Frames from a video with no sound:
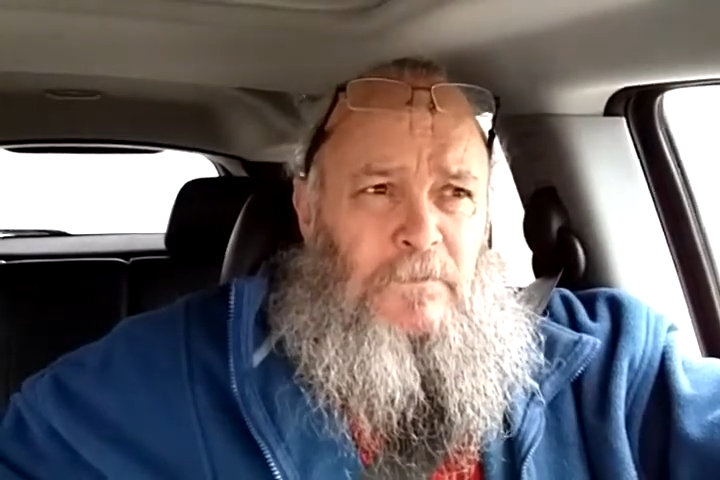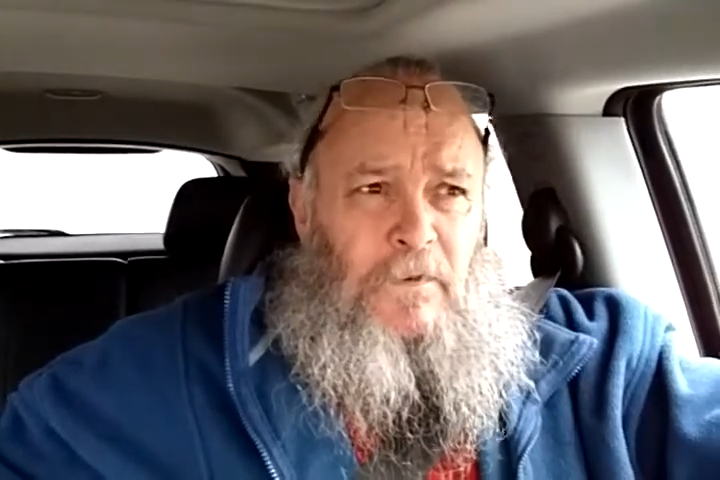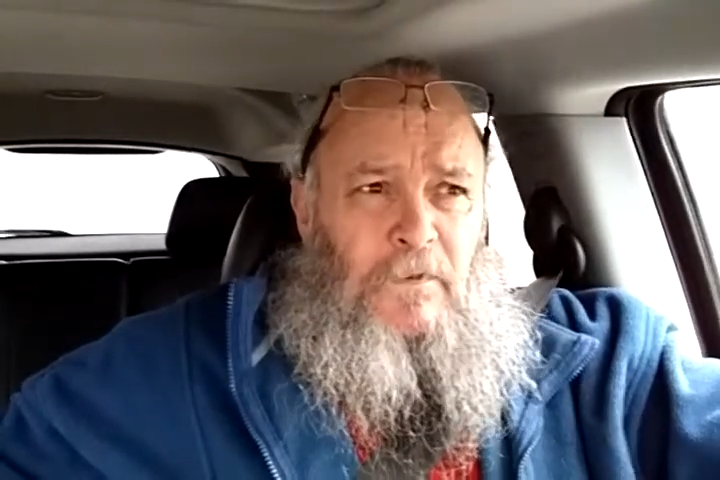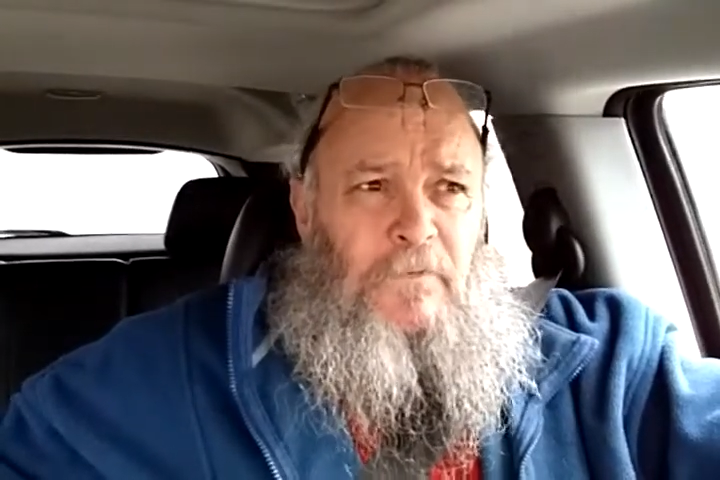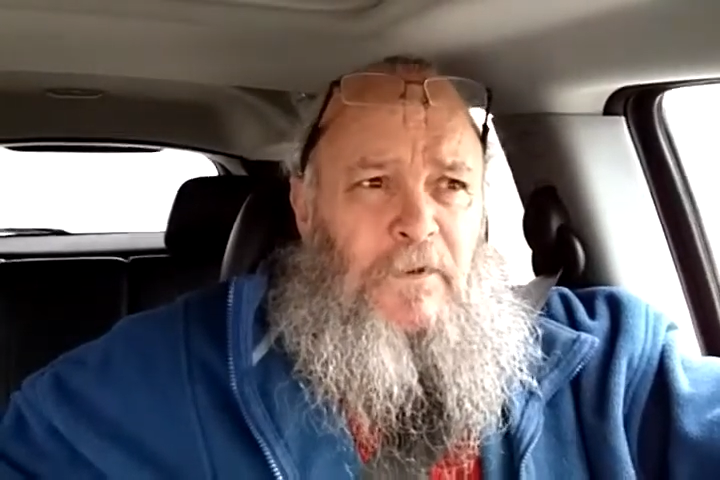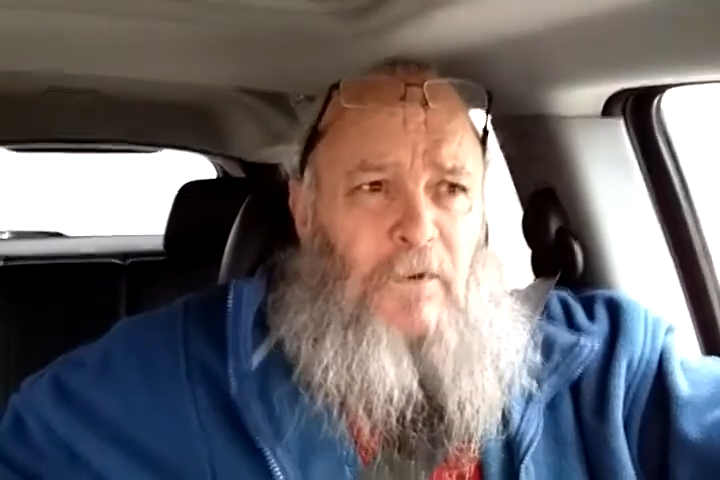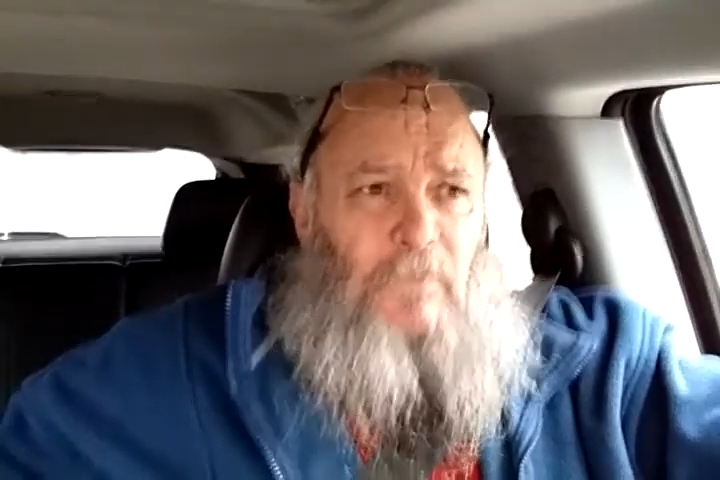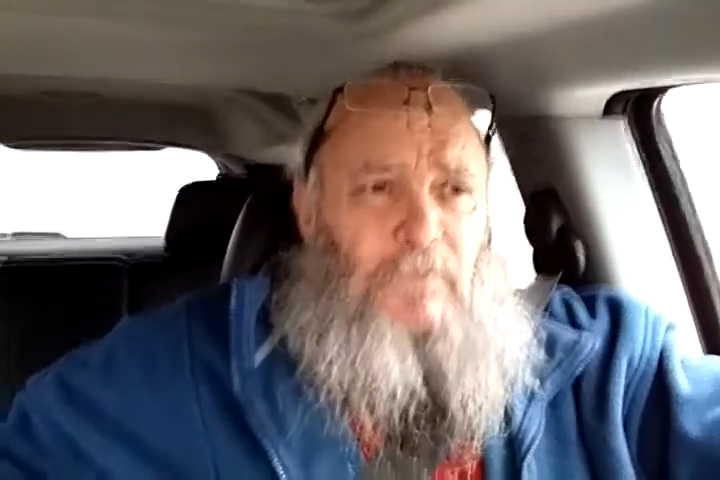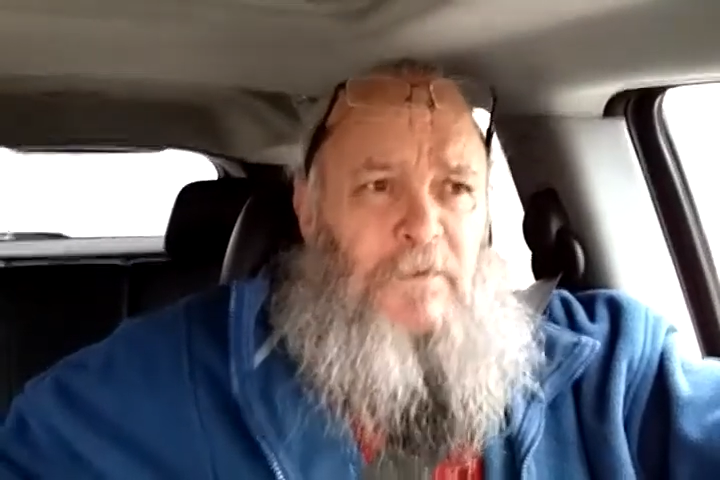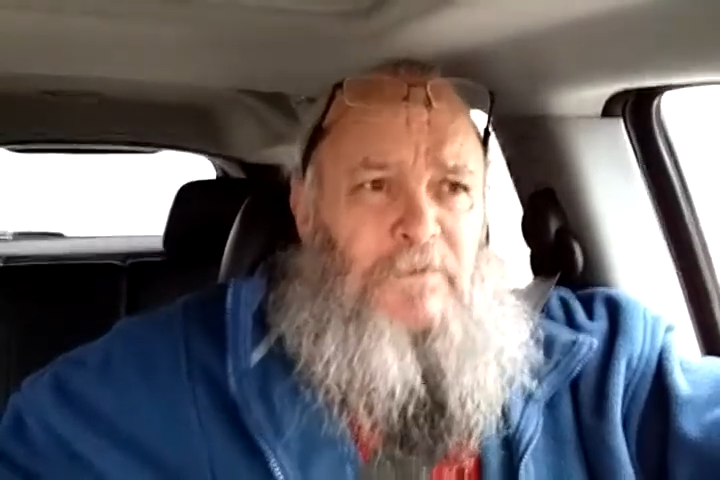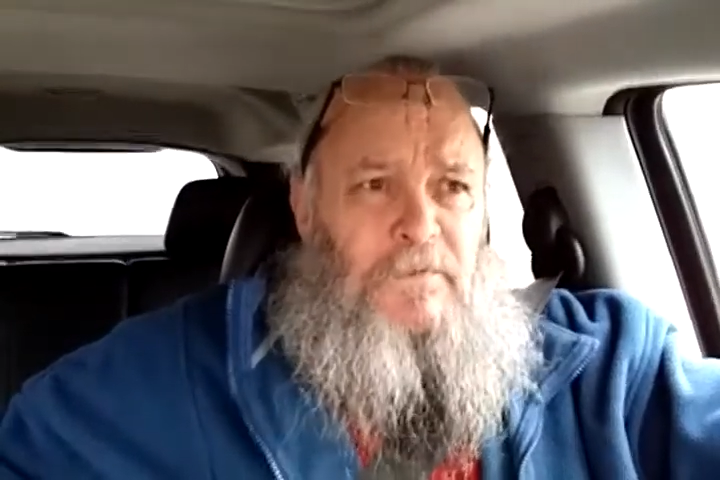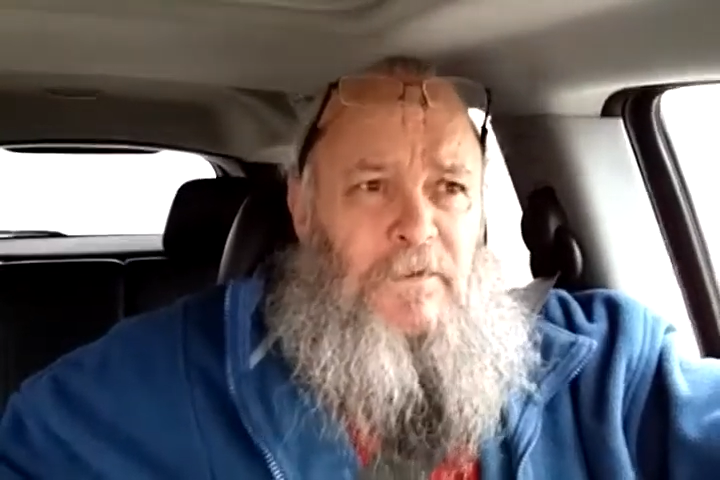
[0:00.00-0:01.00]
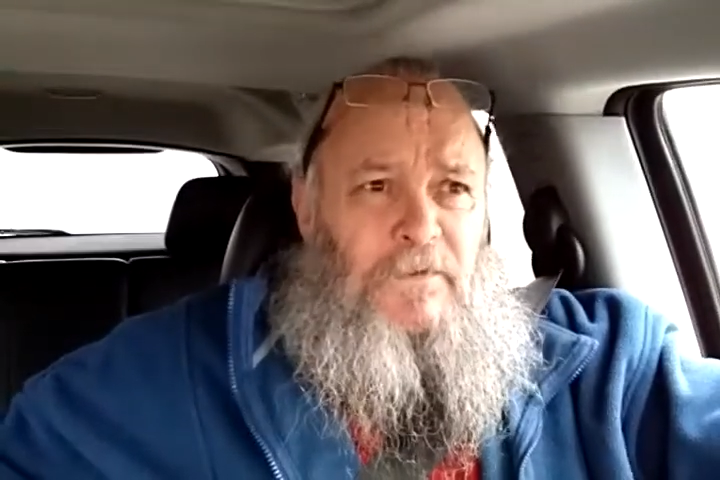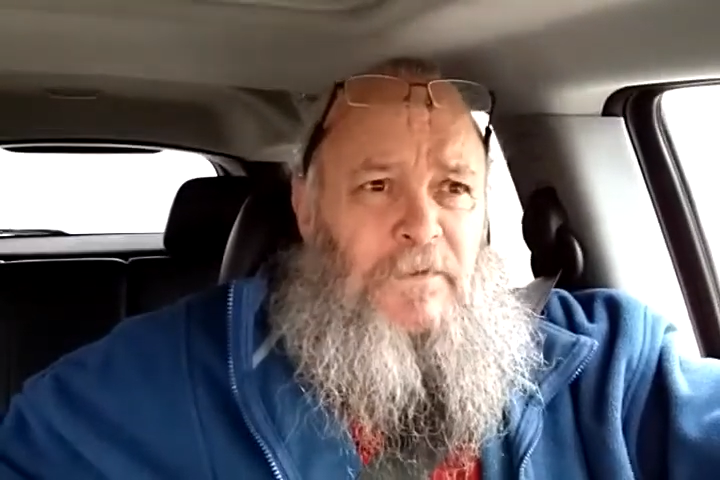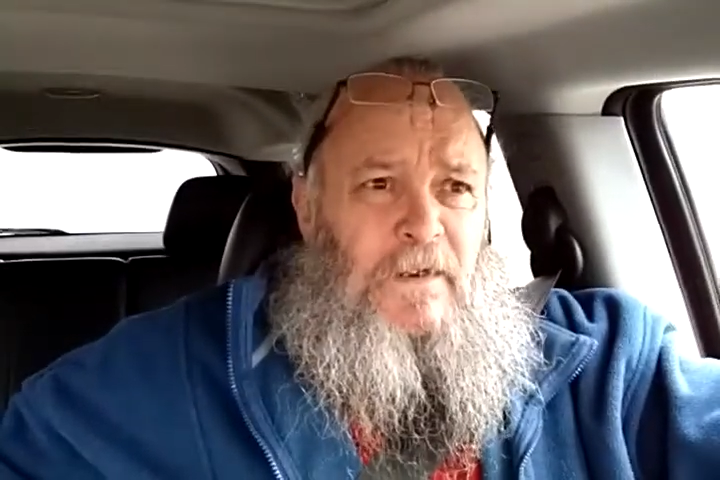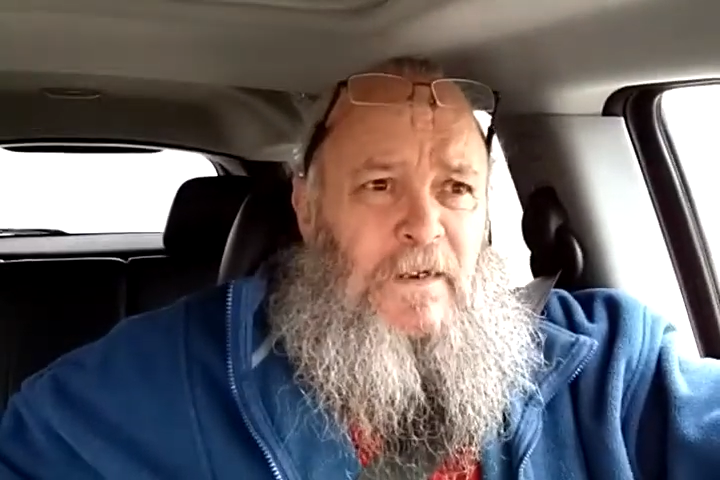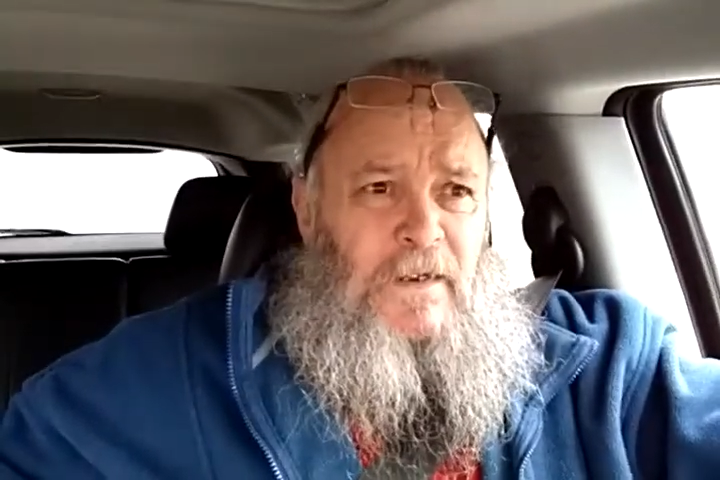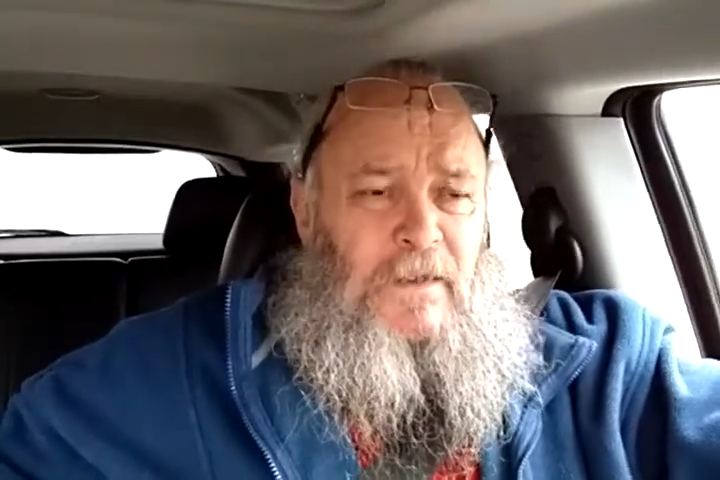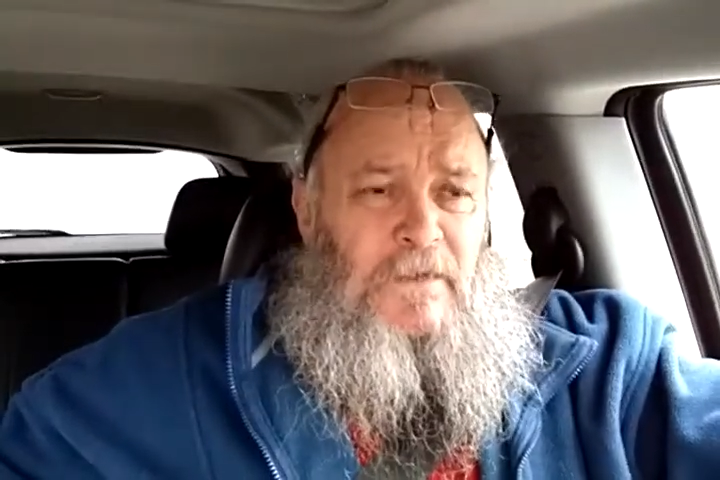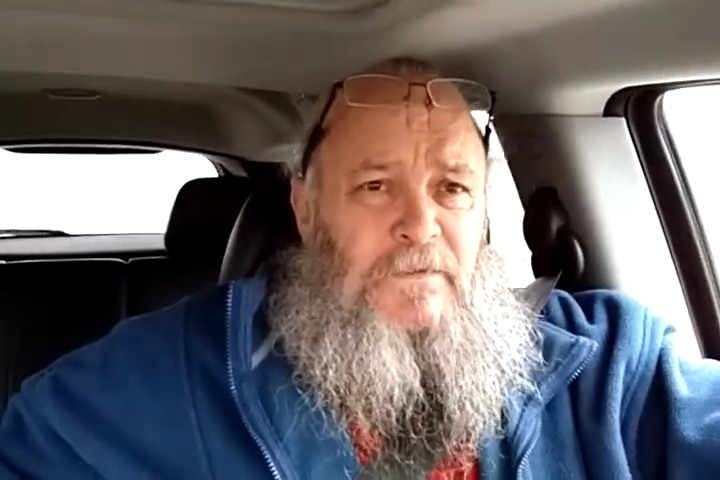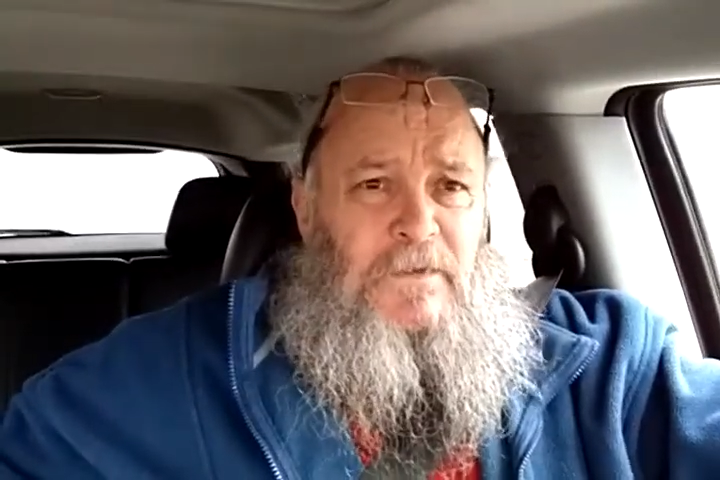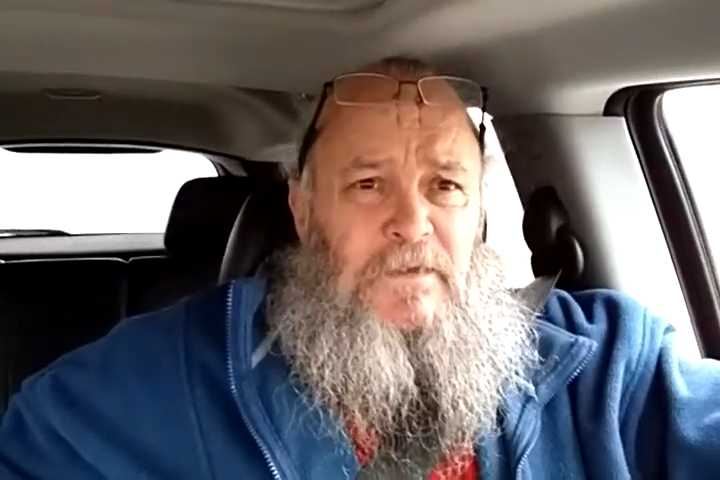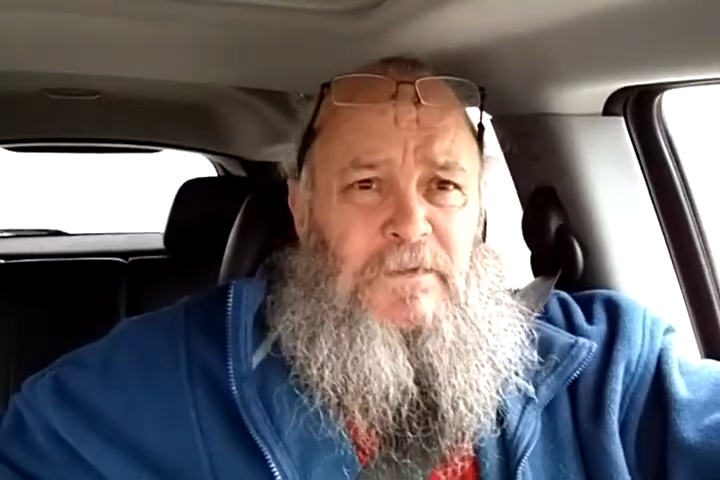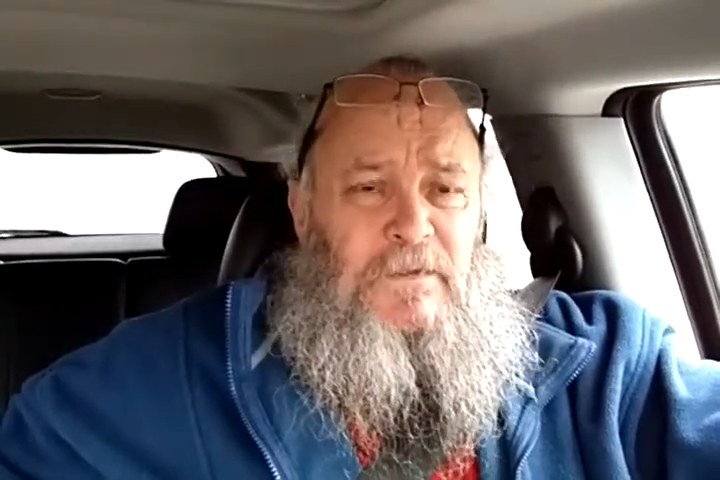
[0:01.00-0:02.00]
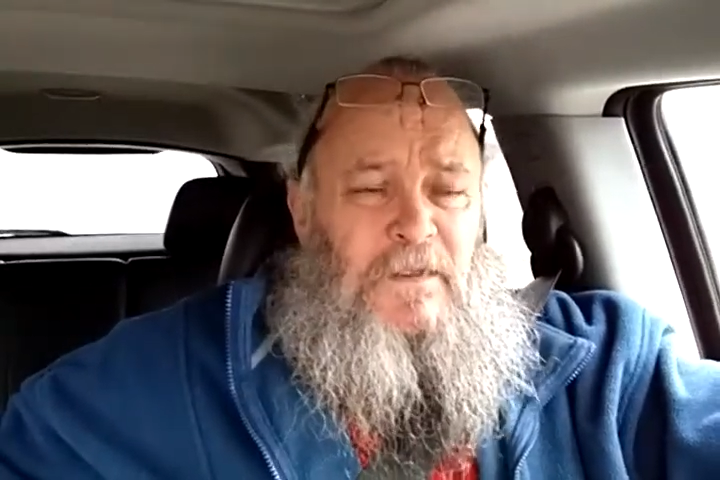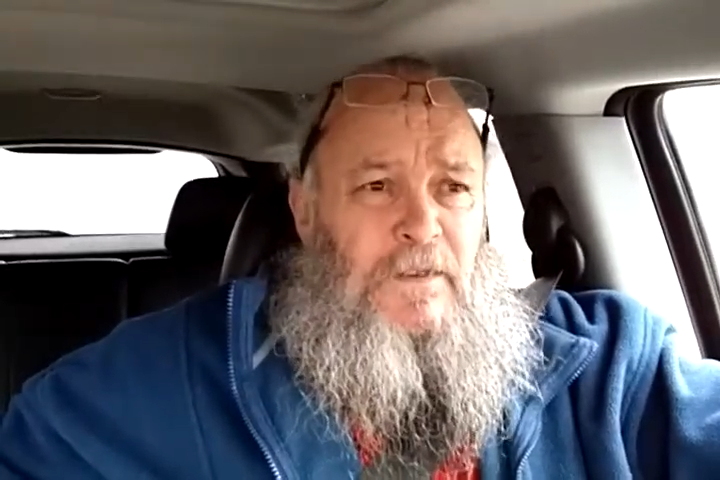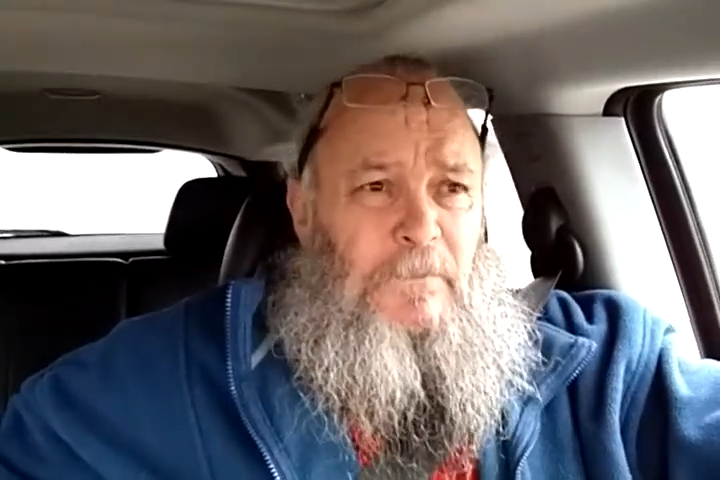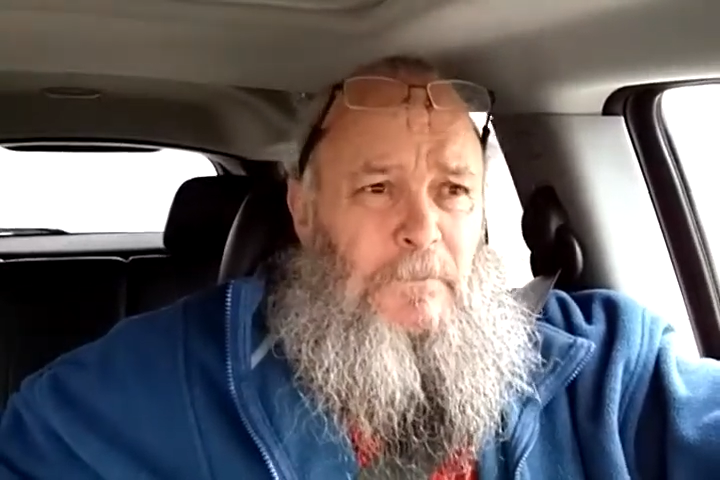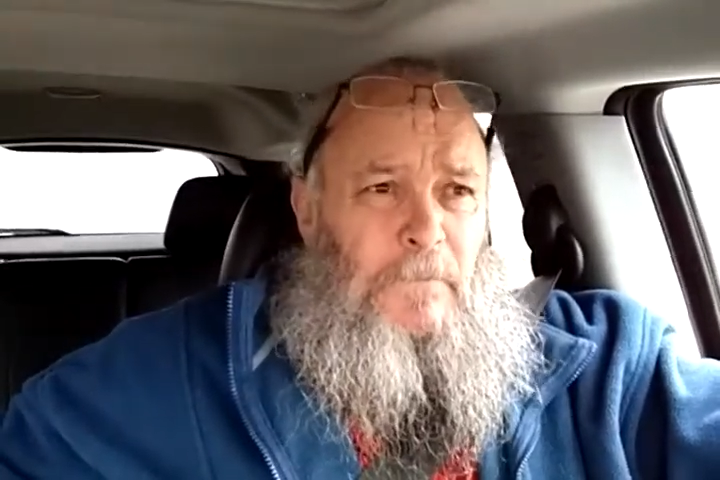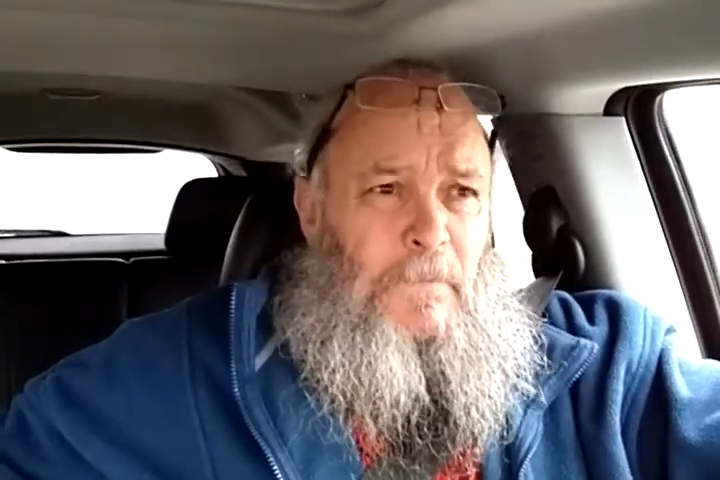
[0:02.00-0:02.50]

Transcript: trivial pursuit there, I guess you could say.